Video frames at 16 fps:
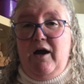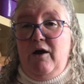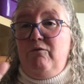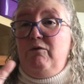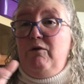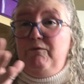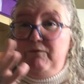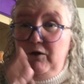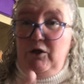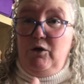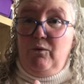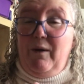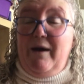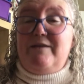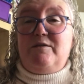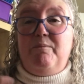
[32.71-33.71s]
a
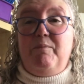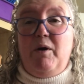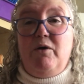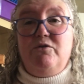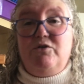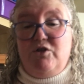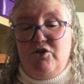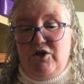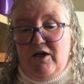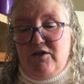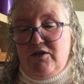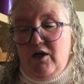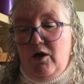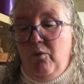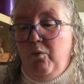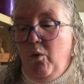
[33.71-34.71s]
review as opposed to
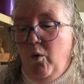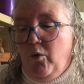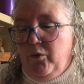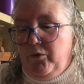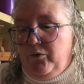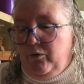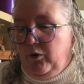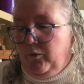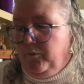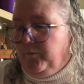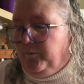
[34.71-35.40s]
just a walkthrough.